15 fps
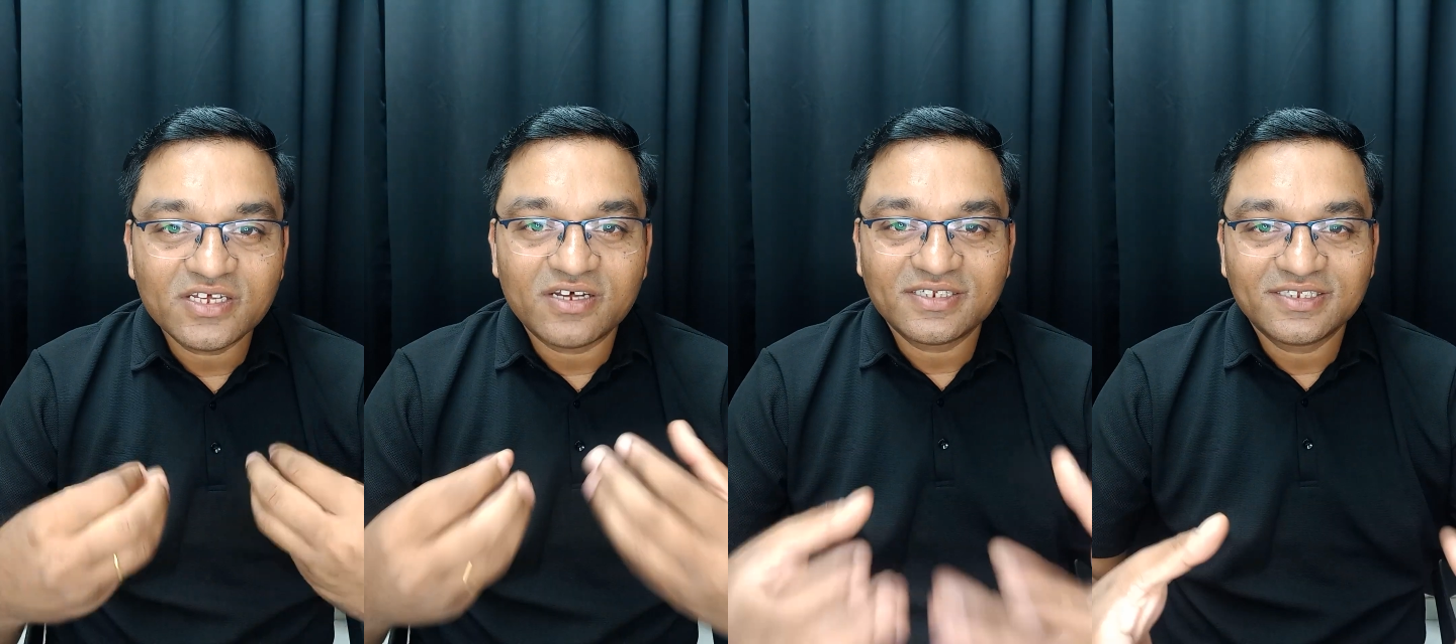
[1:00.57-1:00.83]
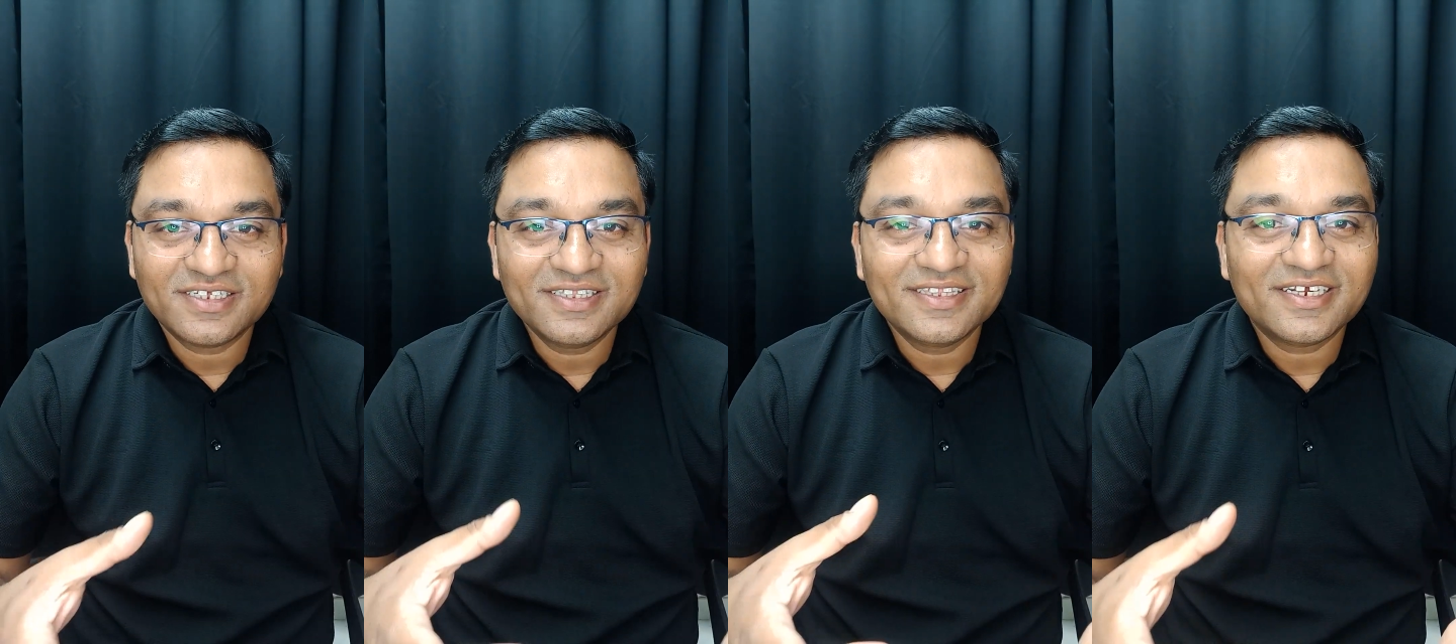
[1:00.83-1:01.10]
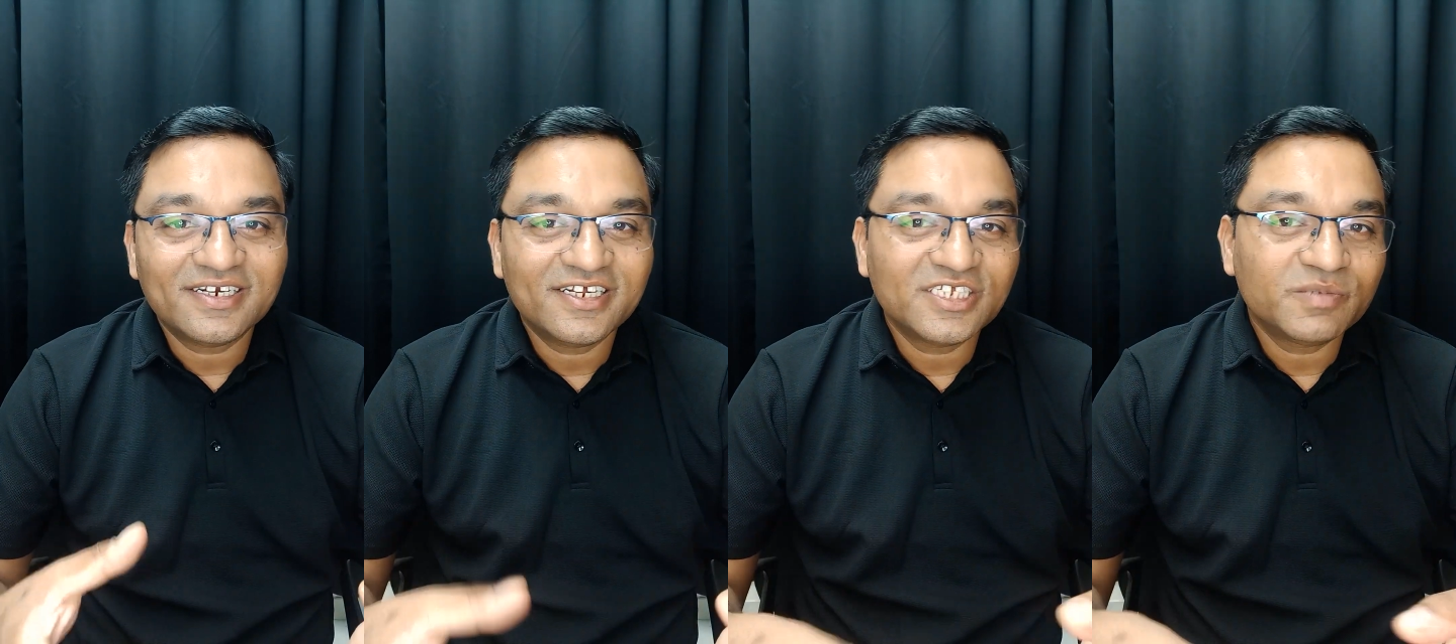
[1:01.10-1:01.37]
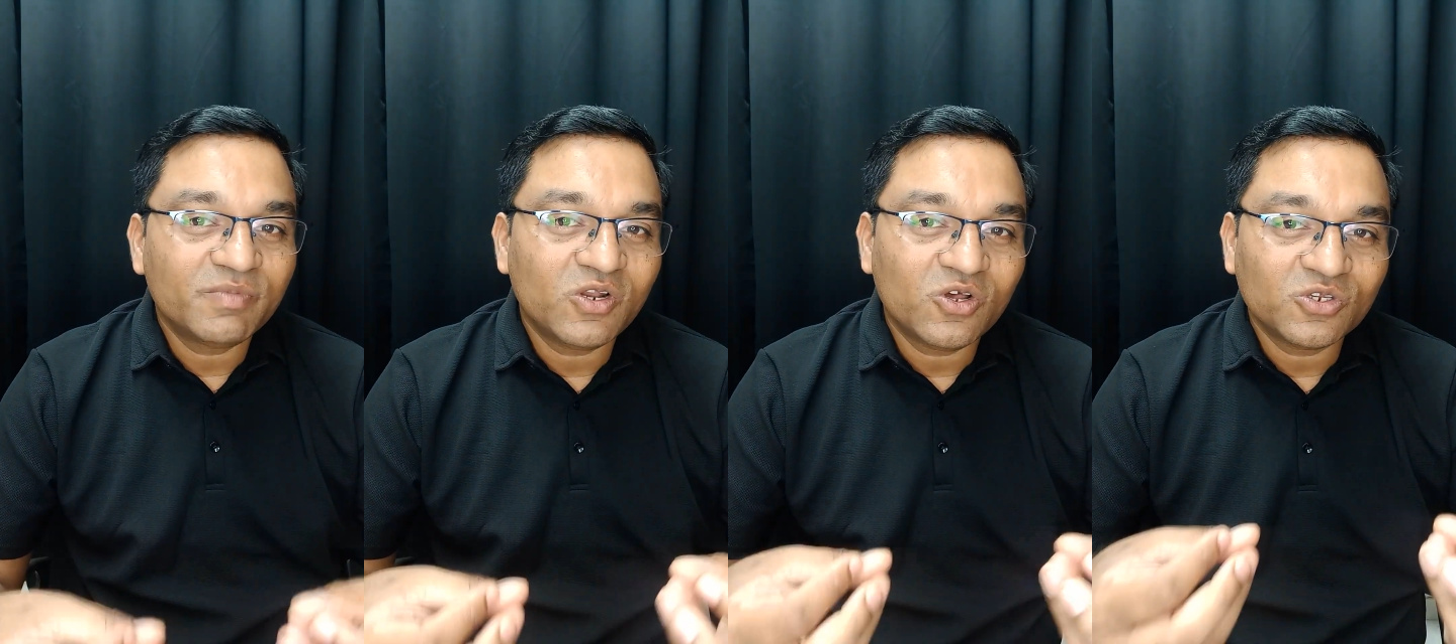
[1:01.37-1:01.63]
or
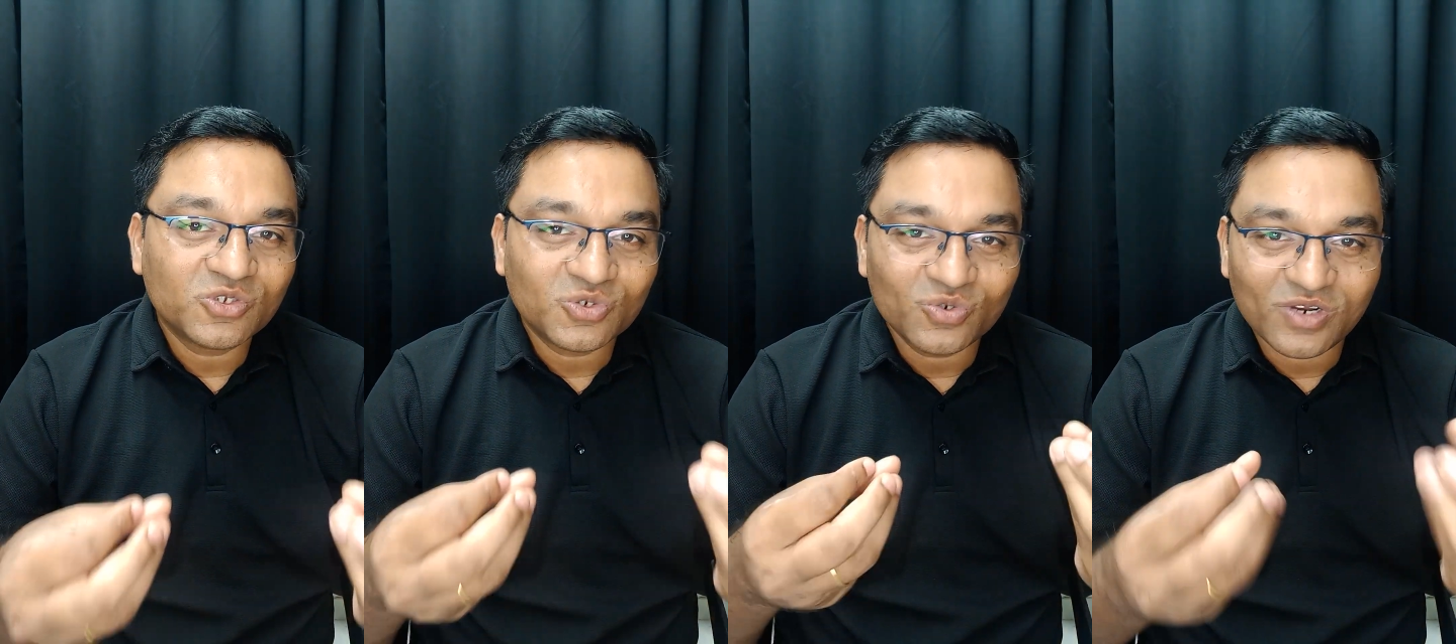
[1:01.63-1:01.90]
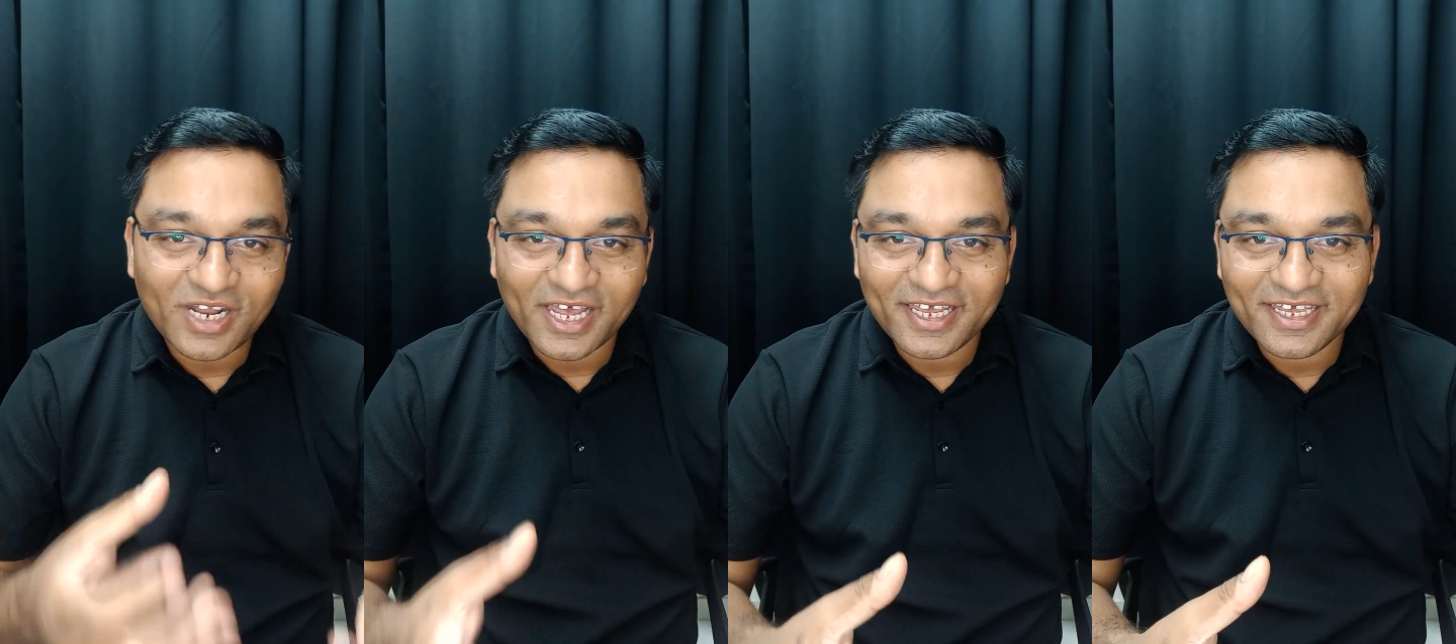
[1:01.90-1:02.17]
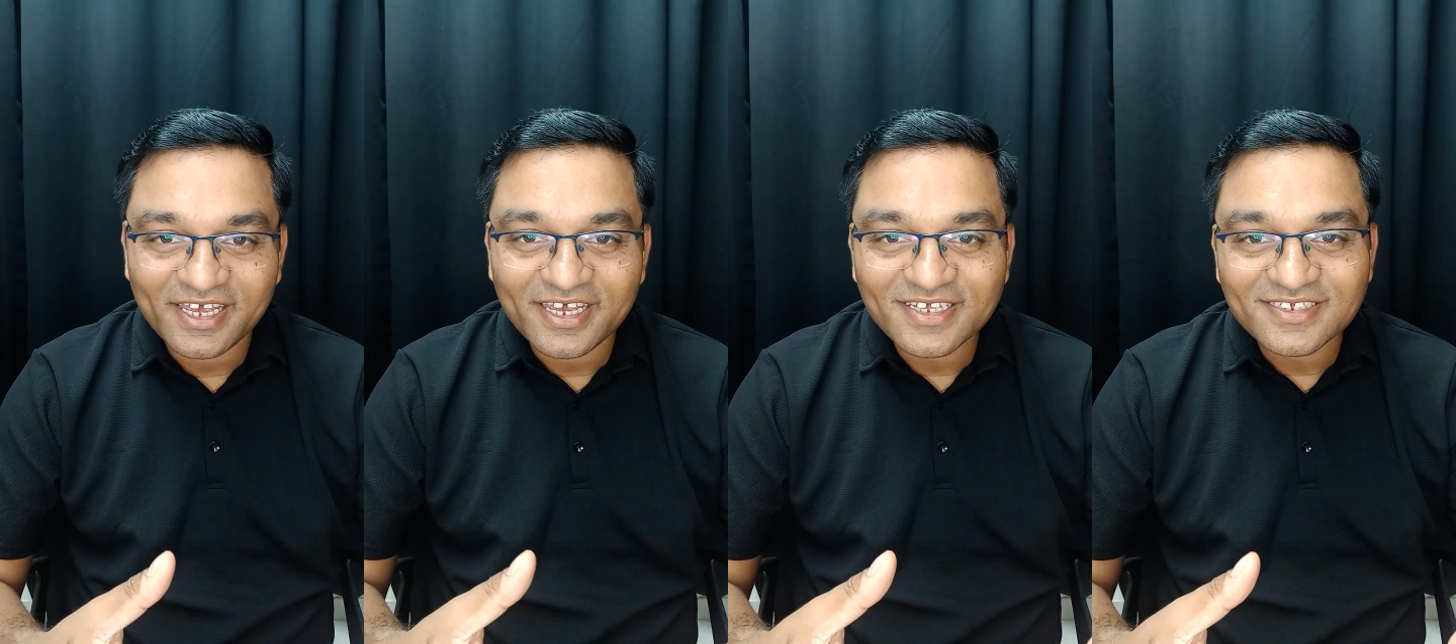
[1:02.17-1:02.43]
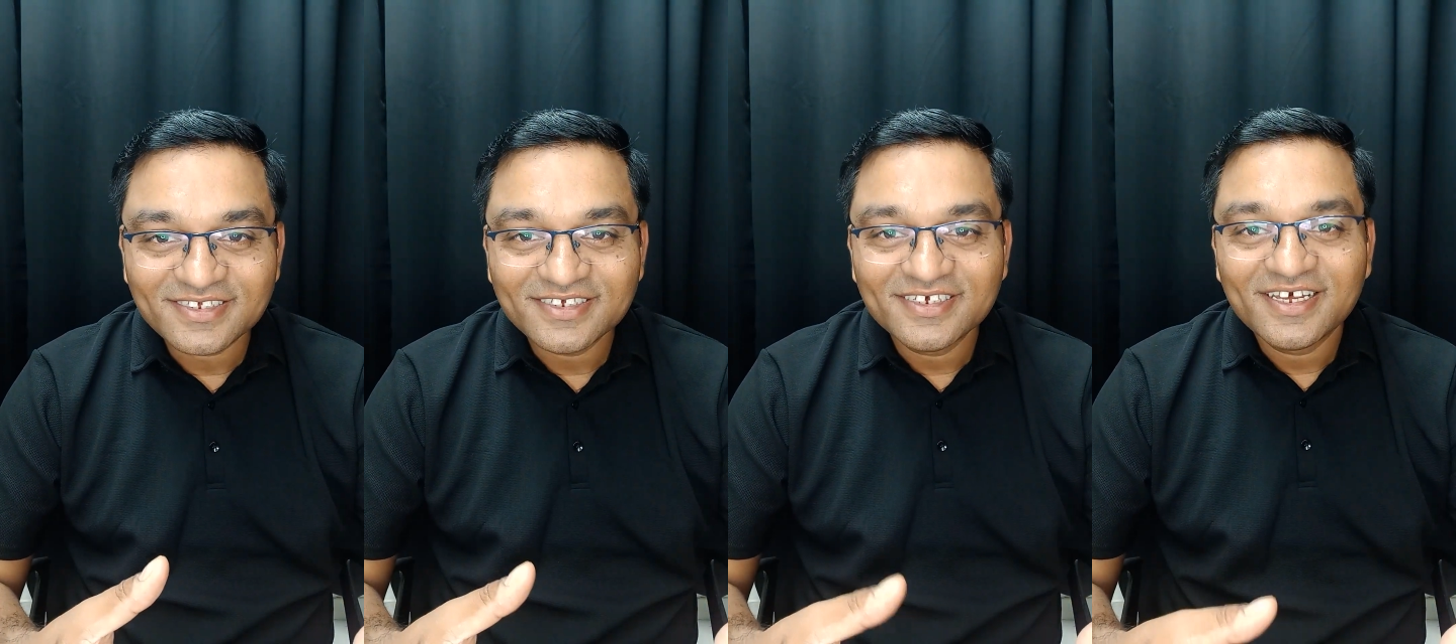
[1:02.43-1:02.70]
synthetase belongs to
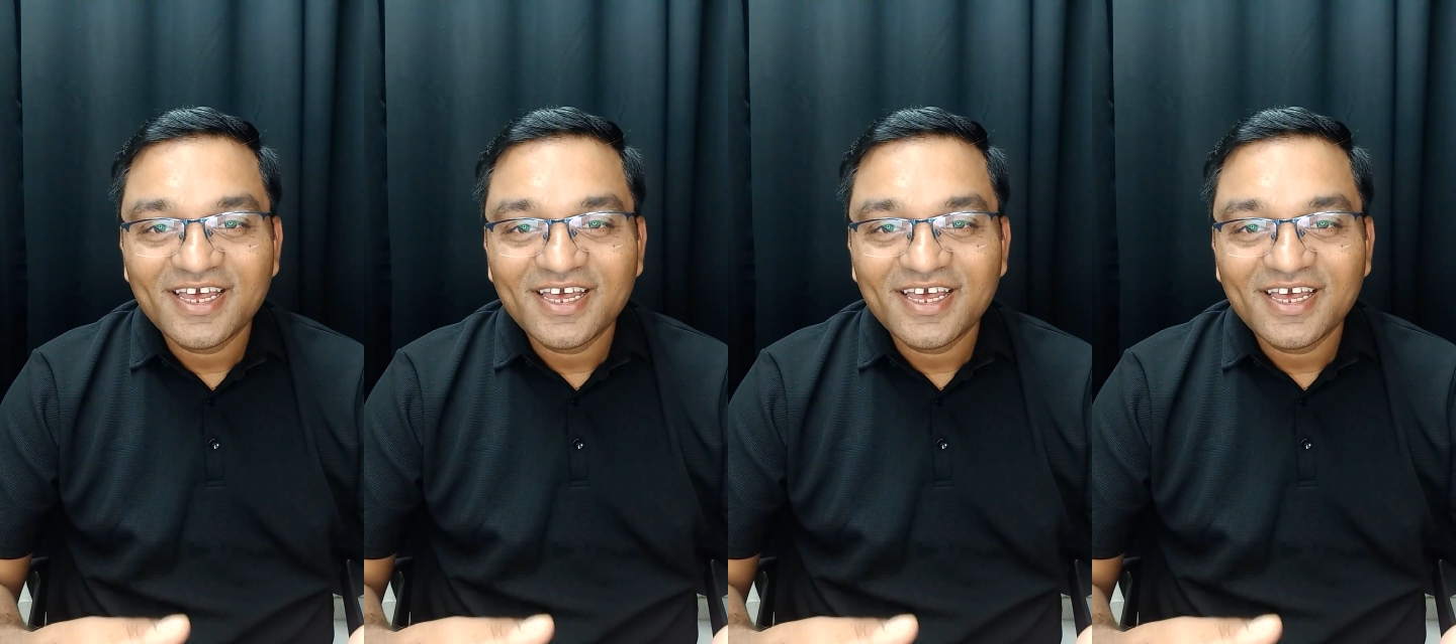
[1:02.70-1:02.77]
ligase,